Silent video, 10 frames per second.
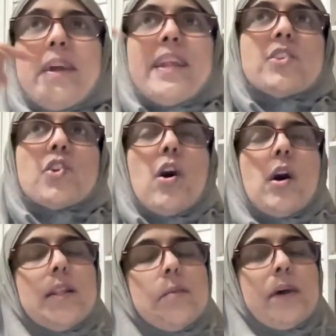But it's
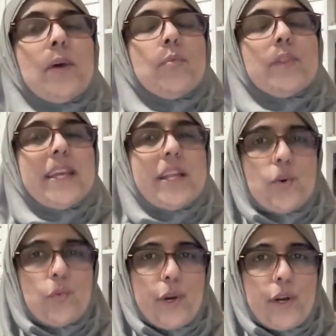all about the
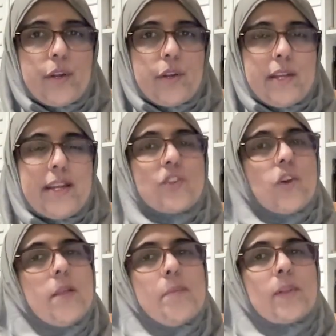inner work and it's
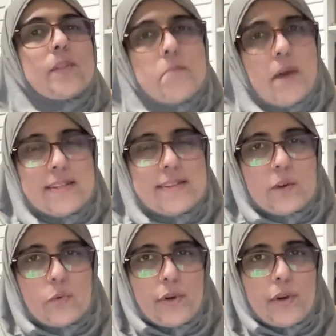all about the
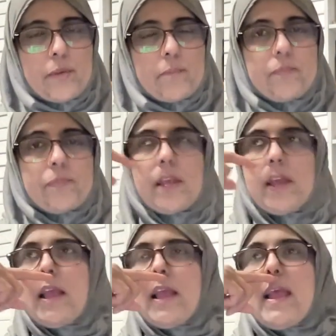mindset work.
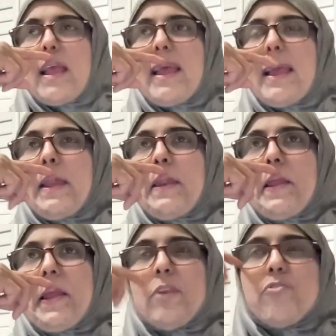And
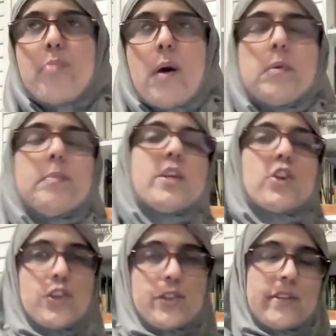you've probably
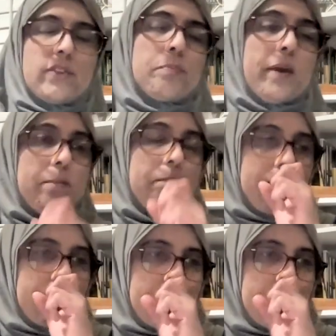heard this, but